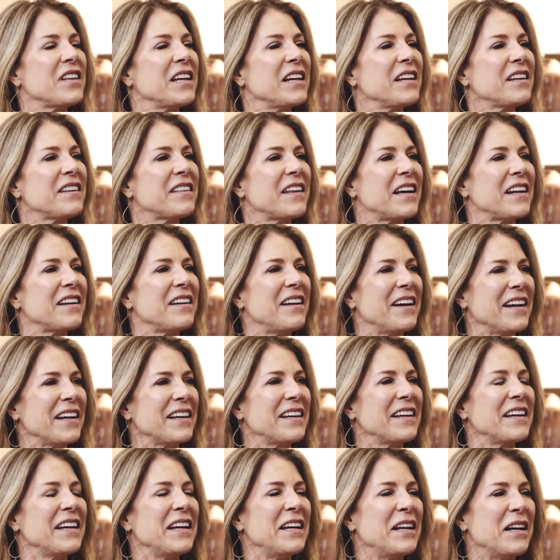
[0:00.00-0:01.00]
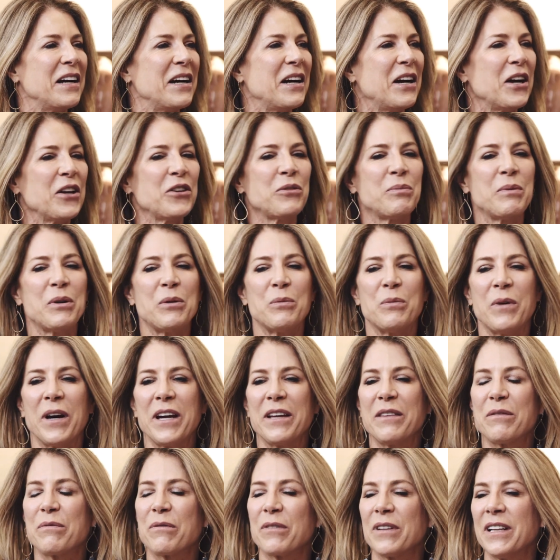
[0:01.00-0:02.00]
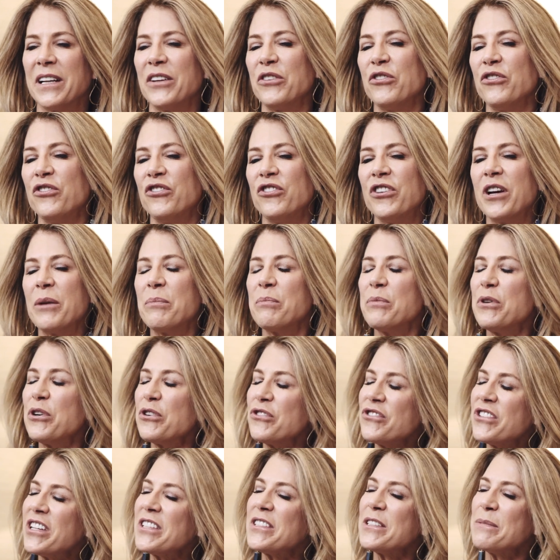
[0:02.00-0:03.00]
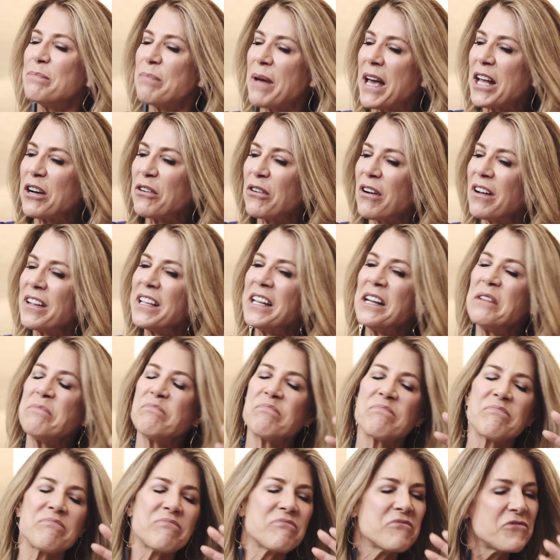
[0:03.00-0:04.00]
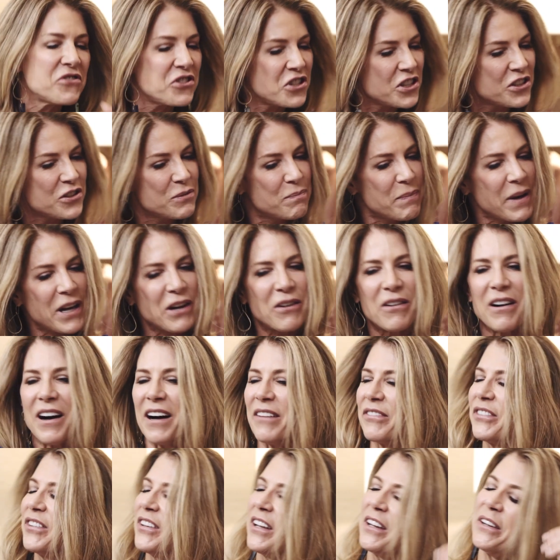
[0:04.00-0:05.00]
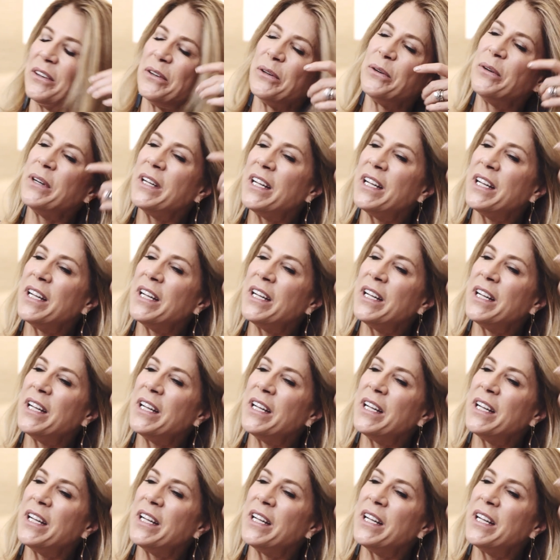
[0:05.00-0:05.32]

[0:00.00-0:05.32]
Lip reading: think that like in a husband-wife relationship, you're just better, just better off. So